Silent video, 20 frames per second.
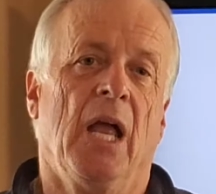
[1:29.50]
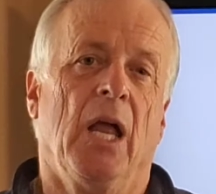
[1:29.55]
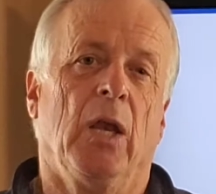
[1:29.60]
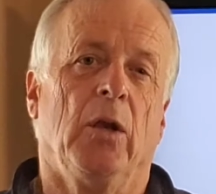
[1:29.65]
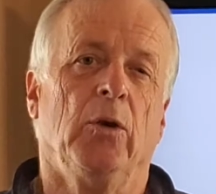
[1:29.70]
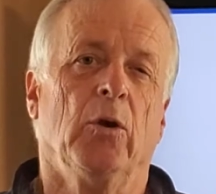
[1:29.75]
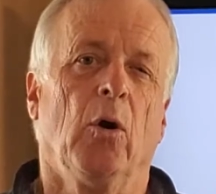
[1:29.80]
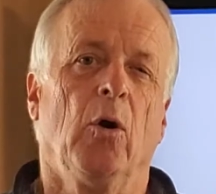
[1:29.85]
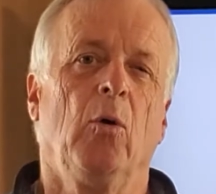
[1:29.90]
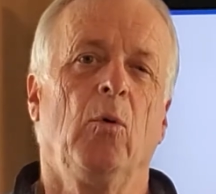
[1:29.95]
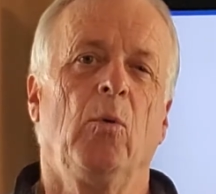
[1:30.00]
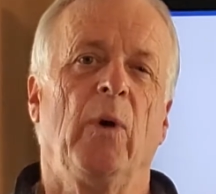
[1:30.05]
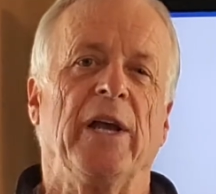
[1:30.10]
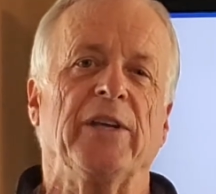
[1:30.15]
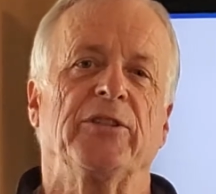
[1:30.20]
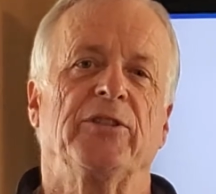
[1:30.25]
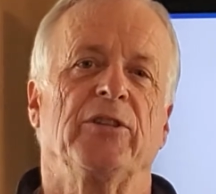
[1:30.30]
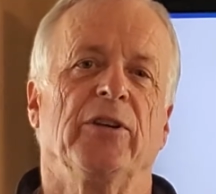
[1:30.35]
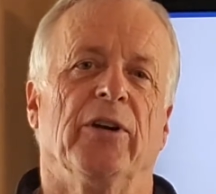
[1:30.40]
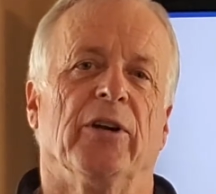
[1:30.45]
No
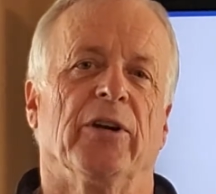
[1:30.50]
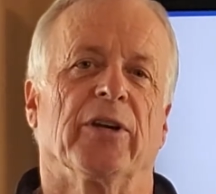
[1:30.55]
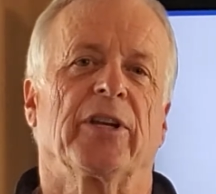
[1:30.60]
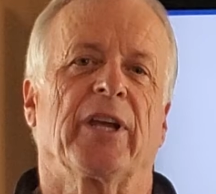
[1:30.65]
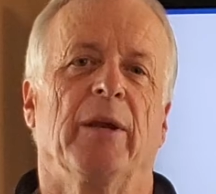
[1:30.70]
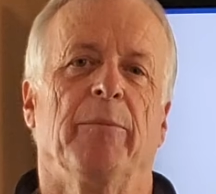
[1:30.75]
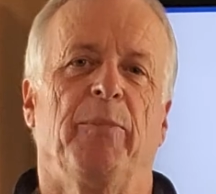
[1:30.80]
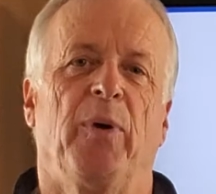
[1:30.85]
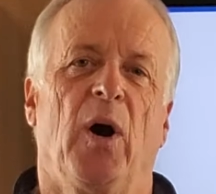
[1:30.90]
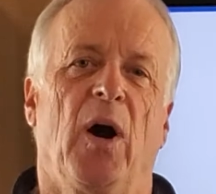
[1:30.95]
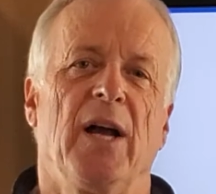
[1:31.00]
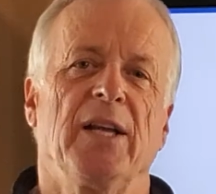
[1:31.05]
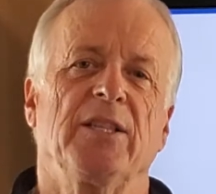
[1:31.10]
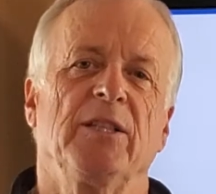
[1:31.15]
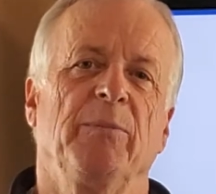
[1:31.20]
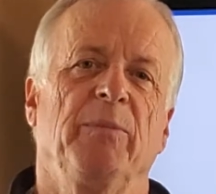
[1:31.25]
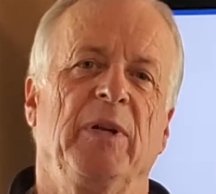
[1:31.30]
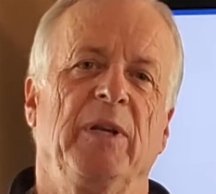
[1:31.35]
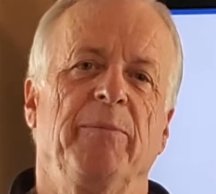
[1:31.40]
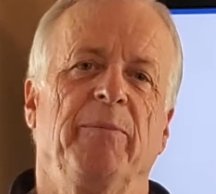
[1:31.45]
Westerner can
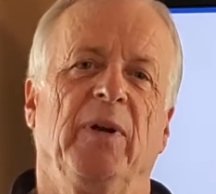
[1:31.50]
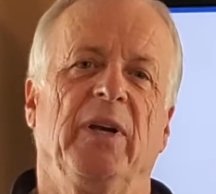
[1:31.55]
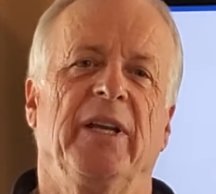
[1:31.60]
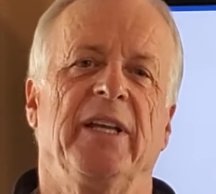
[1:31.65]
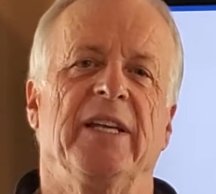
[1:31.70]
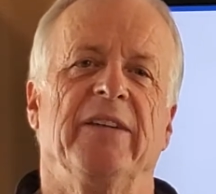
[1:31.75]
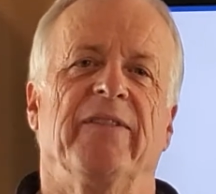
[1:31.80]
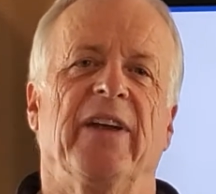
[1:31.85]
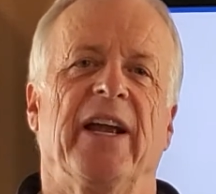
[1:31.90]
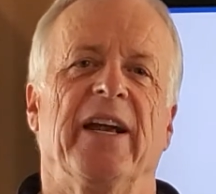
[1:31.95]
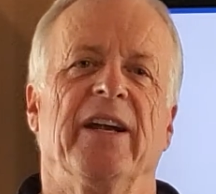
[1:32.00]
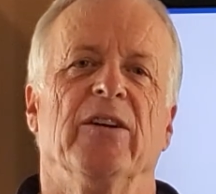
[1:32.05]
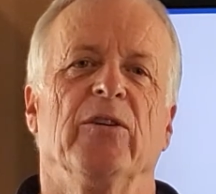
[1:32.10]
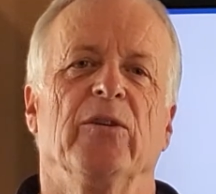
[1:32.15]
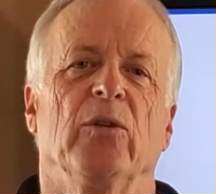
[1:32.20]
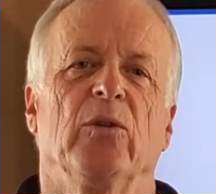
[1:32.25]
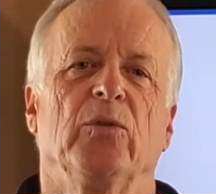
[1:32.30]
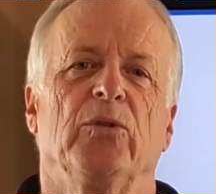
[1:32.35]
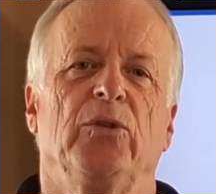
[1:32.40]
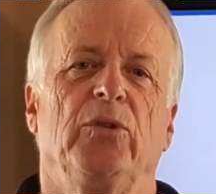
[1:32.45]
possibly believe
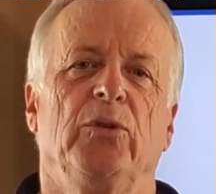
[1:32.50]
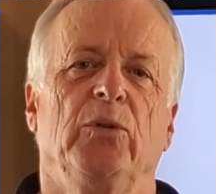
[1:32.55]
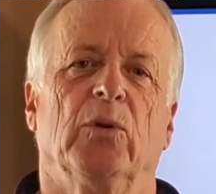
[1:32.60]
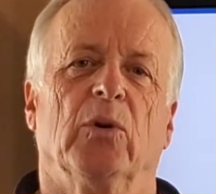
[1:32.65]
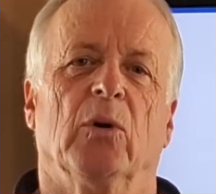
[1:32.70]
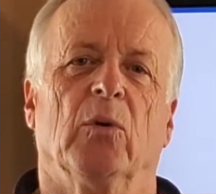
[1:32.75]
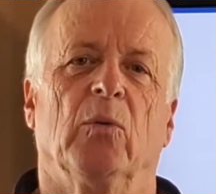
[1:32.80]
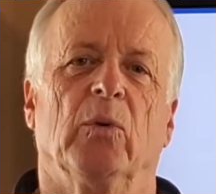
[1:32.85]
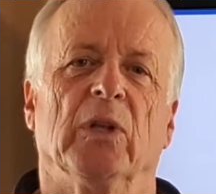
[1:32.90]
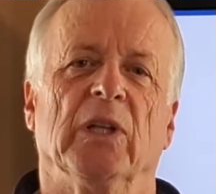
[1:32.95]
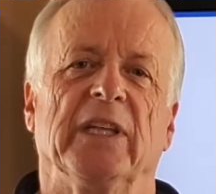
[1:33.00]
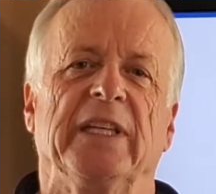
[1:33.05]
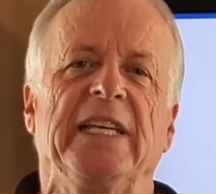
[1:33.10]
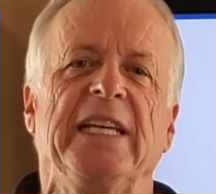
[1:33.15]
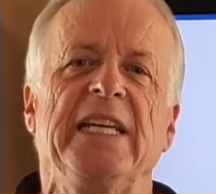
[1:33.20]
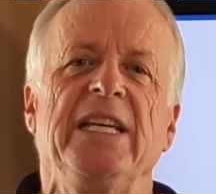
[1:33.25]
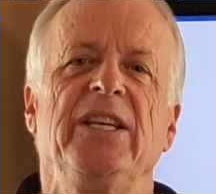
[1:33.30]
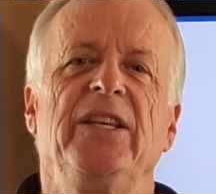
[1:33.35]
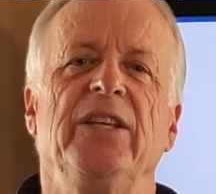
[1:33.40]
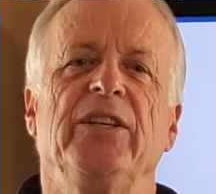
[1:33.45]
Erin O'Toole will
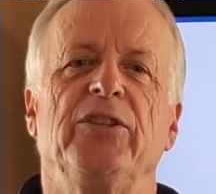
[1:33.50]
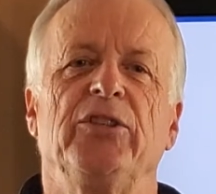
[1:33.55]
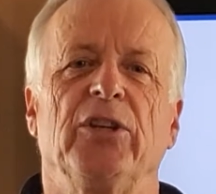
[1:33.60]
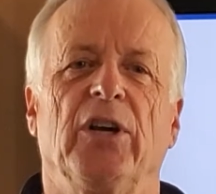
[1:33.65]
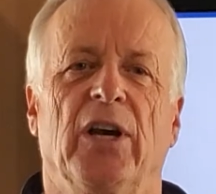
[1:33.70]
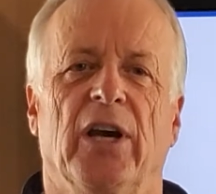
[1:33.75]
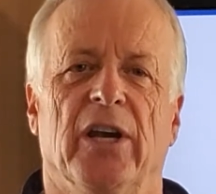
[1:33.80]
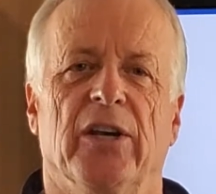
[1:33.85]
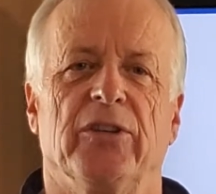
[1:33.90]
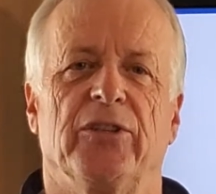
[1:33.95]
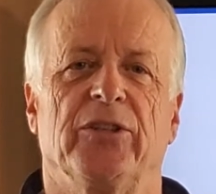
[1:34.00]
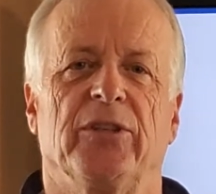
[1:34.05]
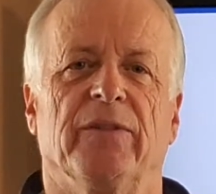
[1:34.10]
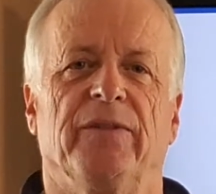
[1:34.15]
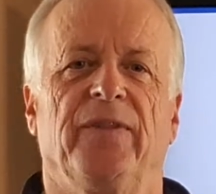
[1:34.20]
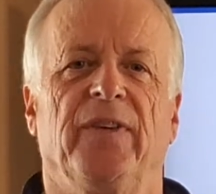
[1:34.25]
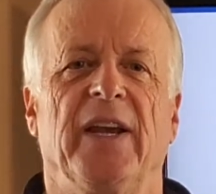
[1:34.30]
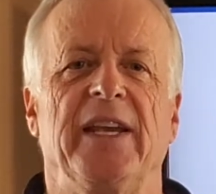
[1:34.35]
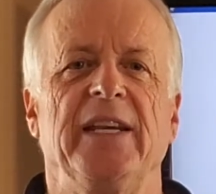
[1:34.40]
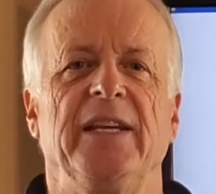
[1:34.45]
lead the charge to
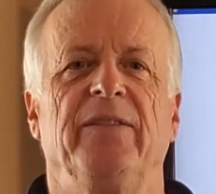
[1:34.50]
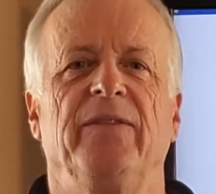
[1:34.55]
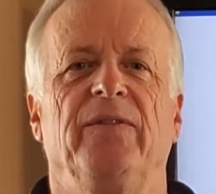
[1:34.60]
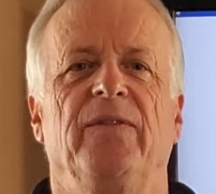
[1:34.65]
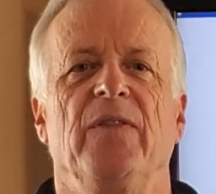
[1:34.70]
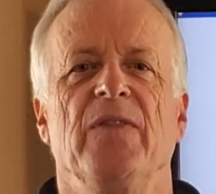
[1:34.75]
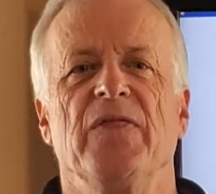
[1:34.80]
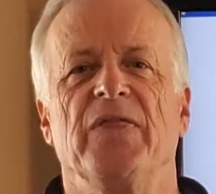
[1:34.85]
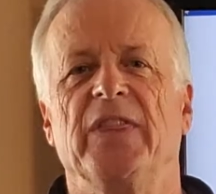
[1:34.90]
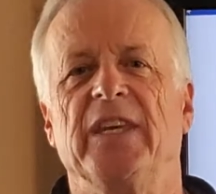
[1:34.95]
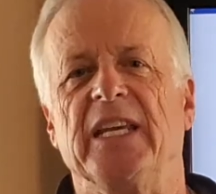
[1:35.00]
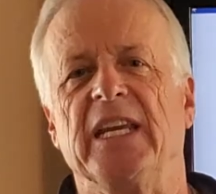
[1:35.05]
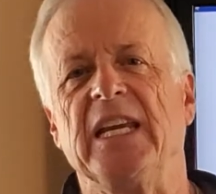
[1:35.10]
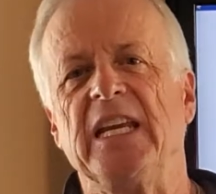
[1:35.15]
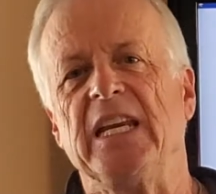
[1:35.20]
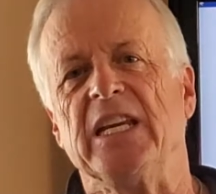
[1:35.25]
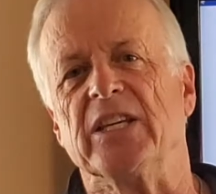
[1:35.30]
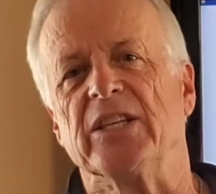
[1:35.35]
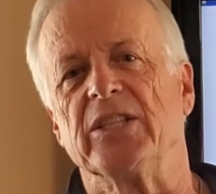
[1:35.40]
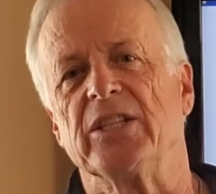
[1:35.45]
fight the
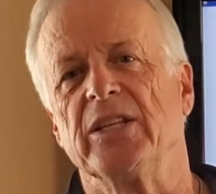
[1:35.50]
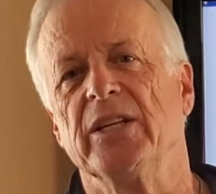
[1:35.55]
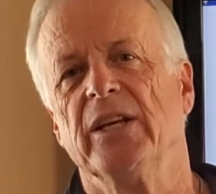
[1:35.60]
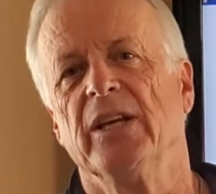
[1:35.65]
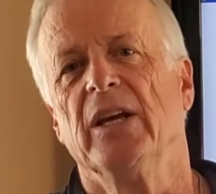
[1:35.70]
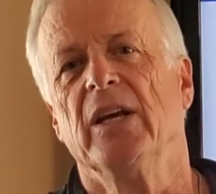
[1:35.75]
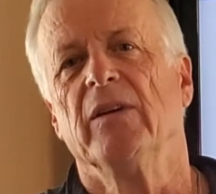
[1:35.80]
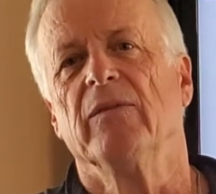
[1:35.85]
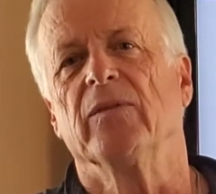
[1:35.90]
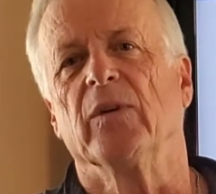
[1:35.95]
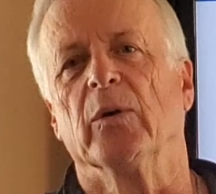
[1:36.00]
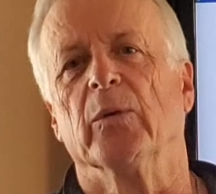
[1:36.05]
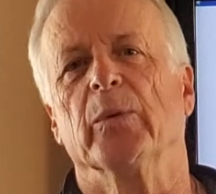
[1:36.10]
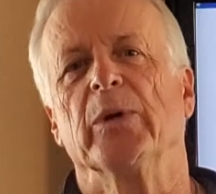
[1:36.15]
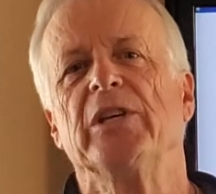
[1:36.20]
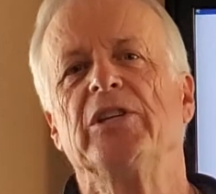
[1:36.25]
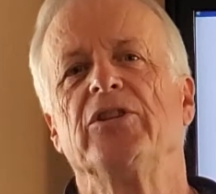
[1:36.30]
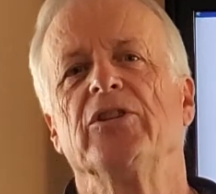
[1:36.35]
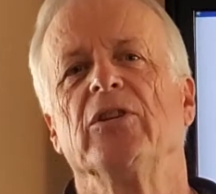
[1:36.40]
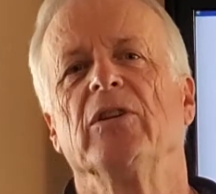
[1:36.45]
East for
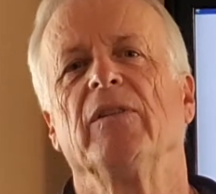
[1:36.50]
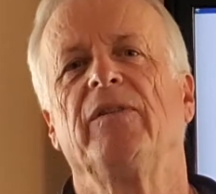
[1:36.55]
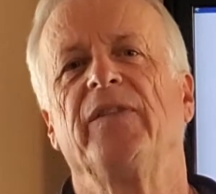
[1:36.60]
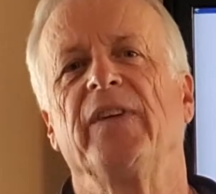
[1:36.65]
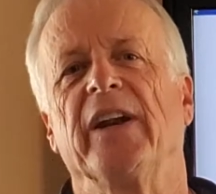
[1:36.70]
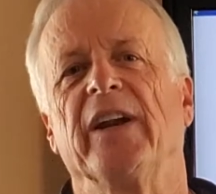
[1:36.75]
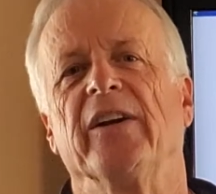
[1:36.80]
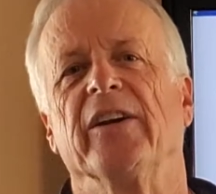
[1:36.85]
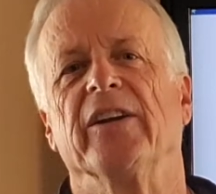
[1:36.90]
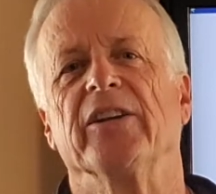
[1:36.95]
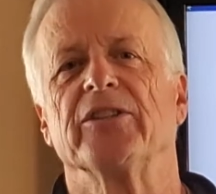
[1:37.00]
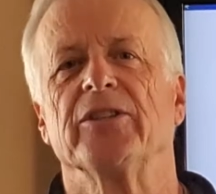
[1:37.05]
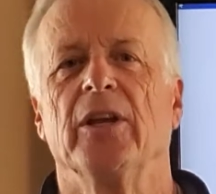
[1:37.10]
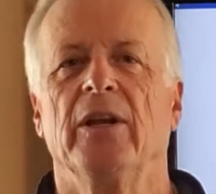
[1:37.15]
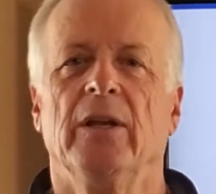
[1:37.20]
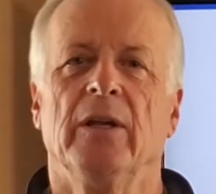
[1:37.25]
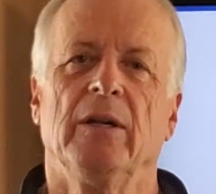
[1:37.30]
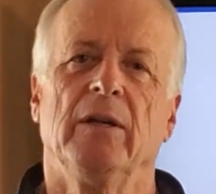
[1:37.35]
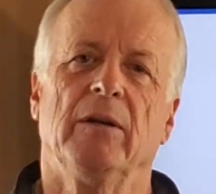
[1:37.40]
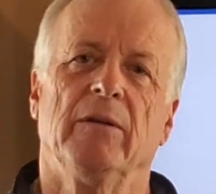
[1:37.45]
regional
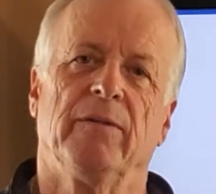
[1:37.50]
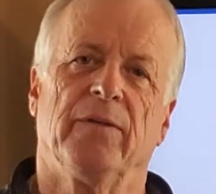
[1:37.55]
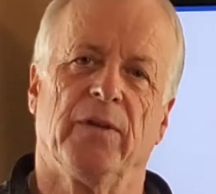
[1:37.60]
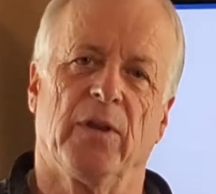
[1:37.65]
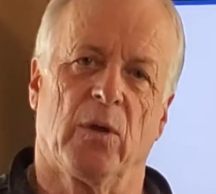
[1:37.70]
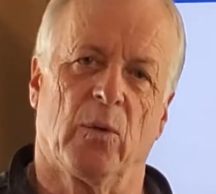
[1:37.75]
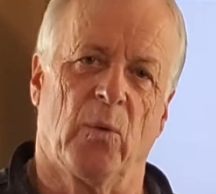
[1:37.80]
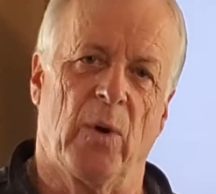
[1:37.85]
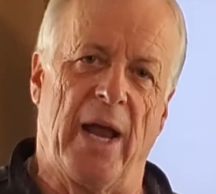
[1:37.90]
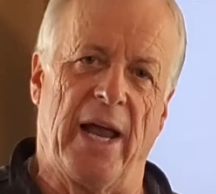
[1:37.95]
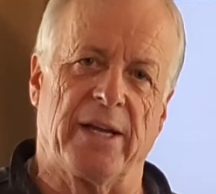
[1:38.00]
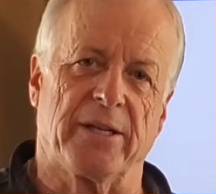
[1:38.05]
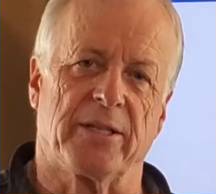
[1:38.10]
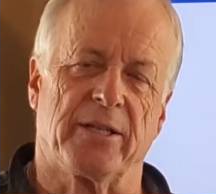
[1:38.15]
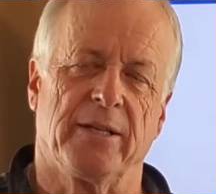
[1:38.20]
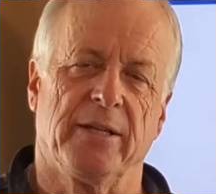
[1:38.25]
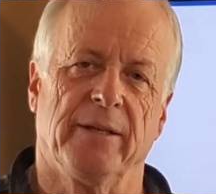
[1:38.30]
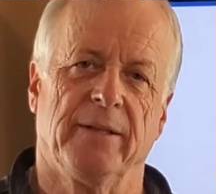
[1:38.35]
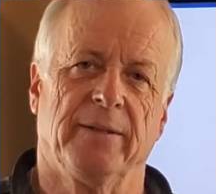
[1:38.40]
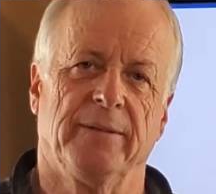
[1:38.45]
fairness for the
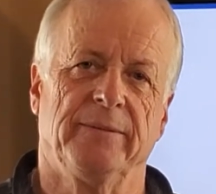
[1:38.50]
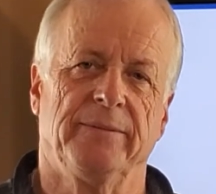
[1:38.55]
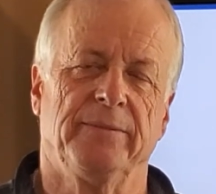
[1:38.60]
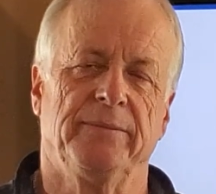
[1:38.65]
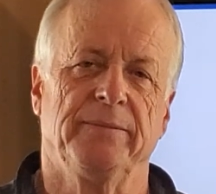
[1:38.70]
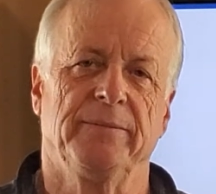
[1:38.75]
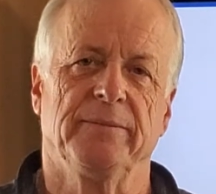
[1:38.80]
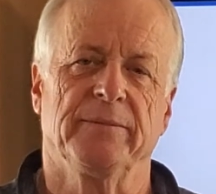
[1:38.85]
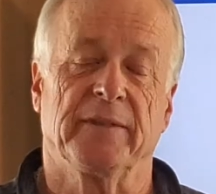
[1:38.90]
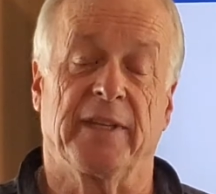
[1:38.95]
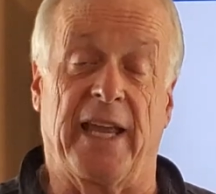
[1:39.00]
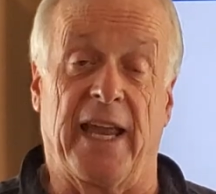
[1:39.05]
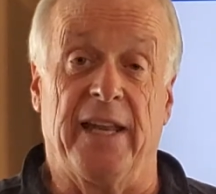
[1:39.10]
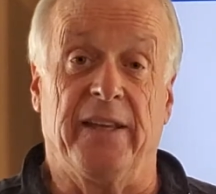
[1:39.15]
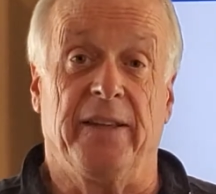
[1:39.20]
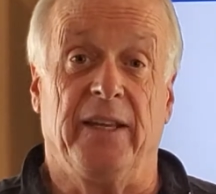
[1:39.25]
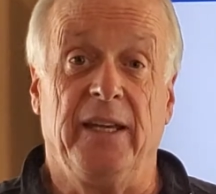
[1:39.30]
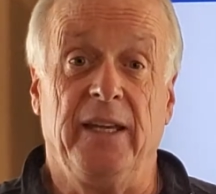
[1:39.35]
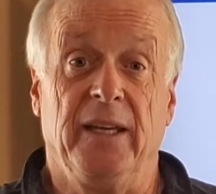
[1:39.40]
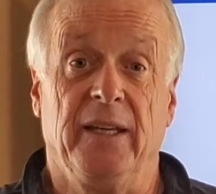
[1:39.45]
West.
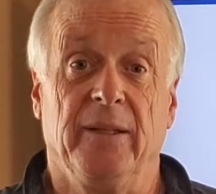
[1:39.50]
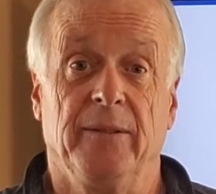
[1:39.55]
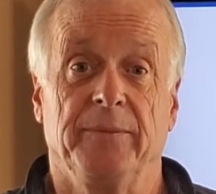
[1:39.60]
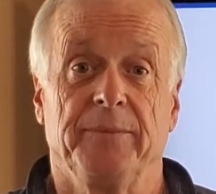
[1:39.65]
Can they?